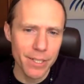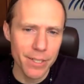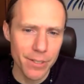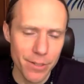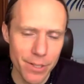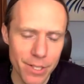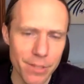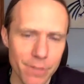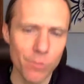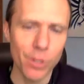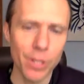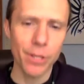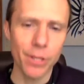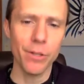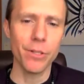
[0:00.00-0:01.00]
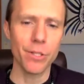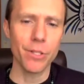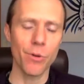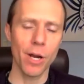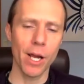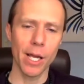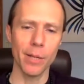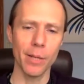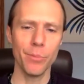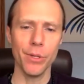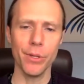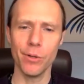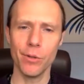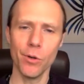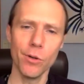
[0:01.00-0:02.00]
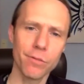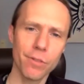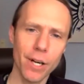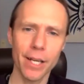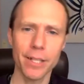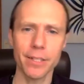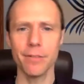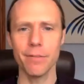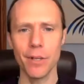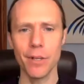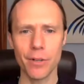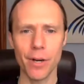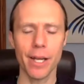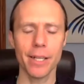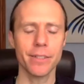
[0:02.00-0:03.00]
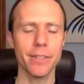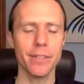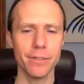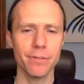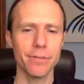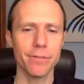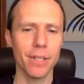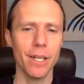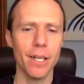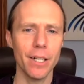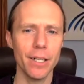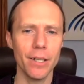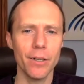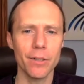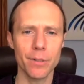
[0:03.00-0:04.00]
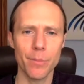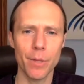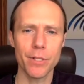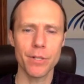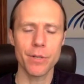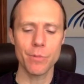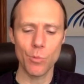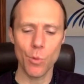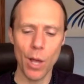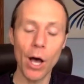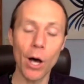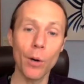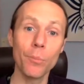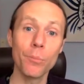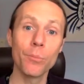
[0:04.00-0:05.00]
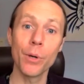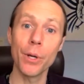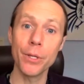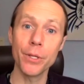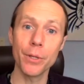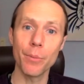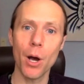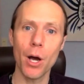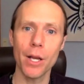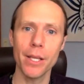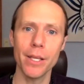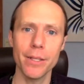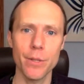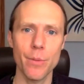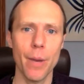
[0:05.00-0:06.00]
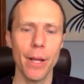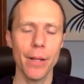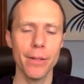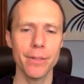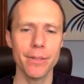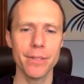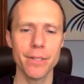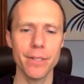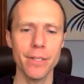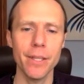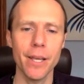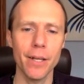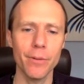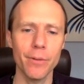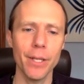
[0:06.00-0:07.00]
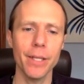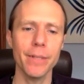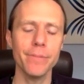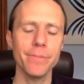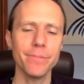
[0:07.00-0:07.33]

So just like you described, overactive, underactive, all the mushrooms will help bring your body into balance in that way.